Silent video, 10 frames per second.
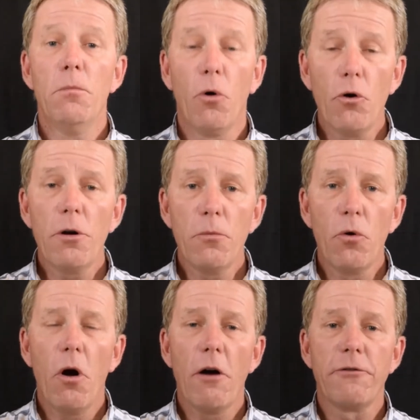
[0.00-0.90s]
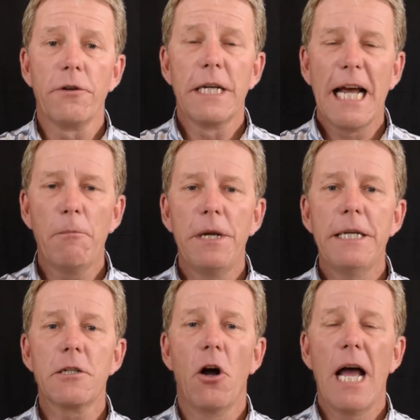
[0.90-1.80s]
More and more often,
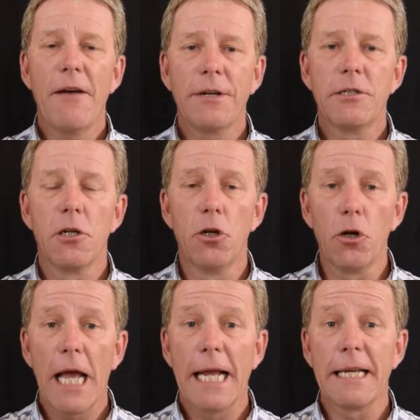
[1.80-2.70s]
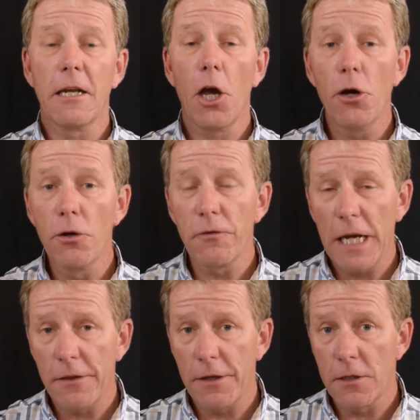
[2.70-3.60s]
companies are having to look at a code
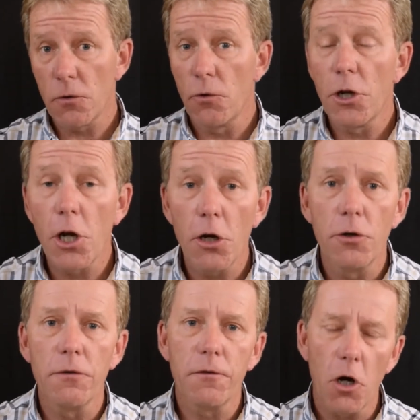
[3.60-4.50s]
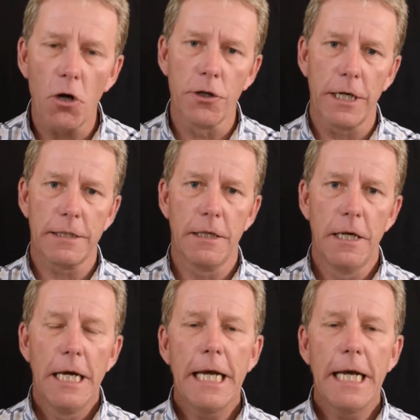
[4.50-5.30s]
of ethics or a code of conduct